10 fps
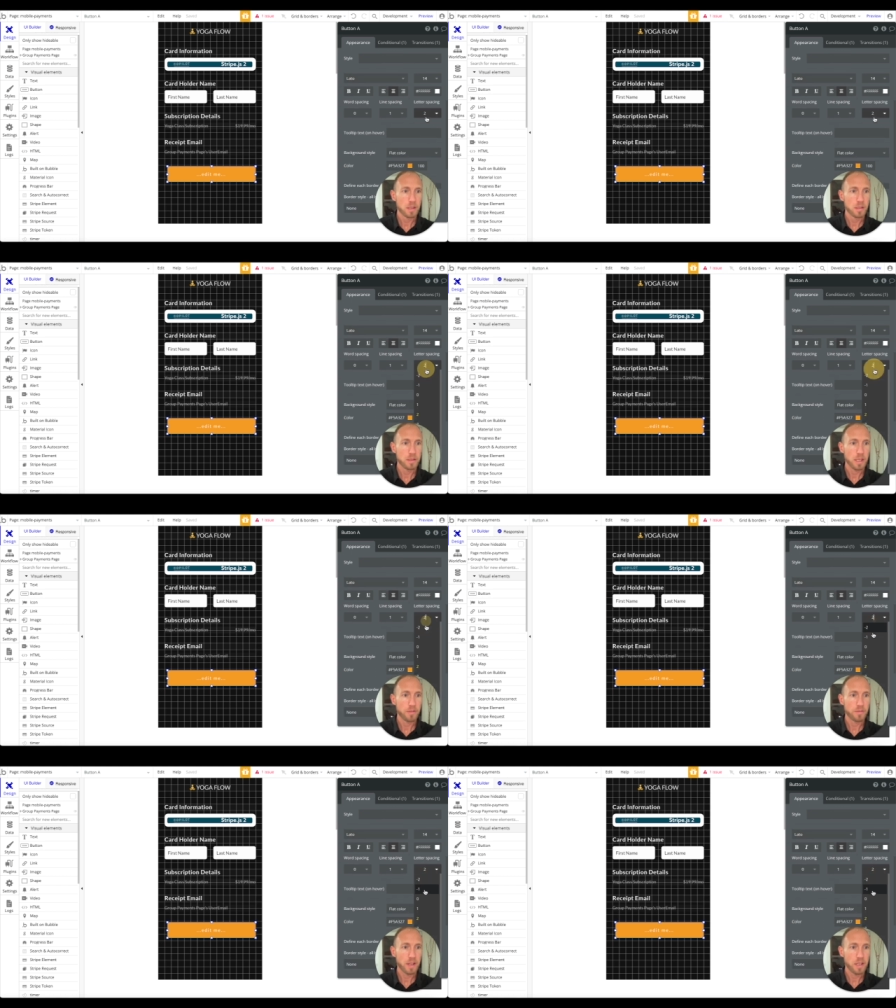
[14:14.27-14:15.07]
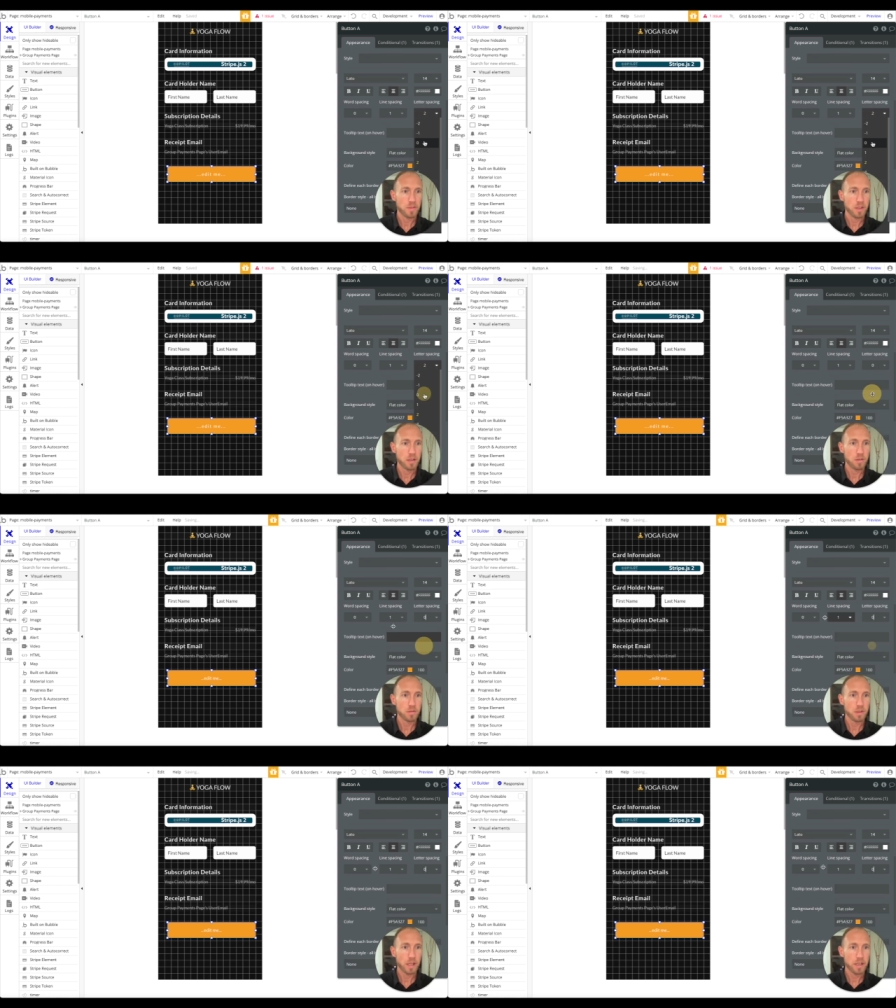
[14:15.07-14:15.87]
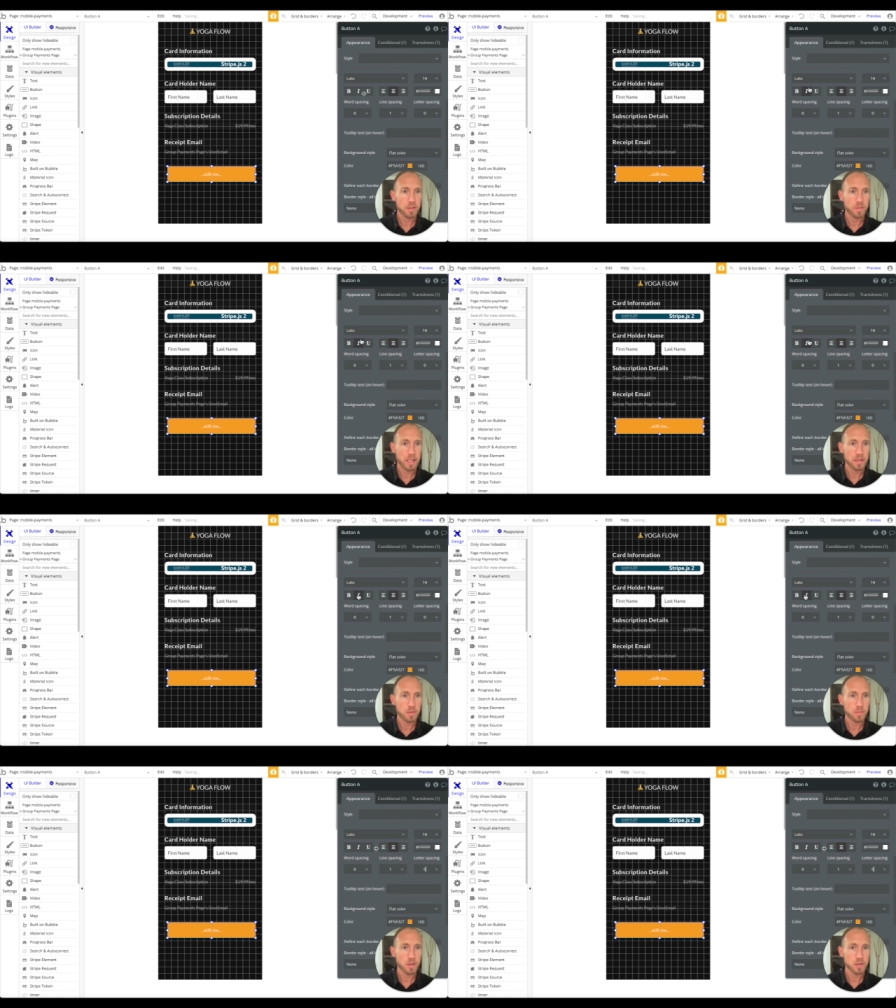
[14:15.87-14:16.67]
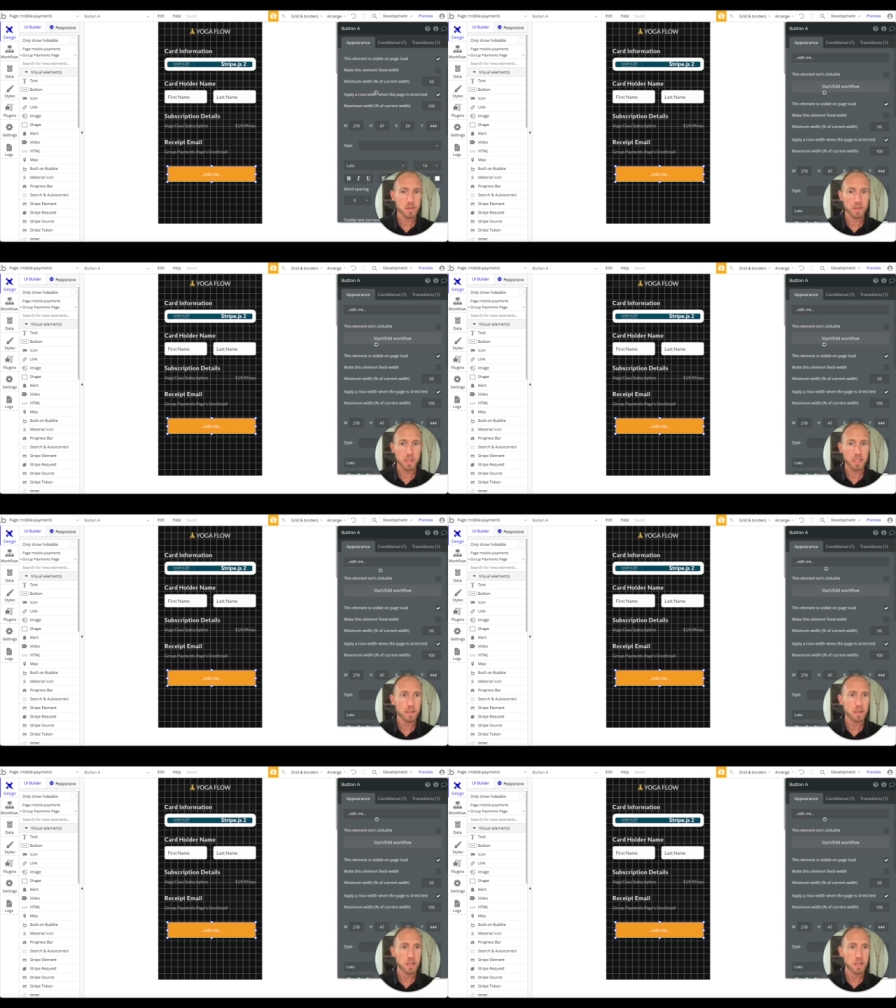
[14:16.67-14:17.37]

Not a fan of the huge letter spacing personally,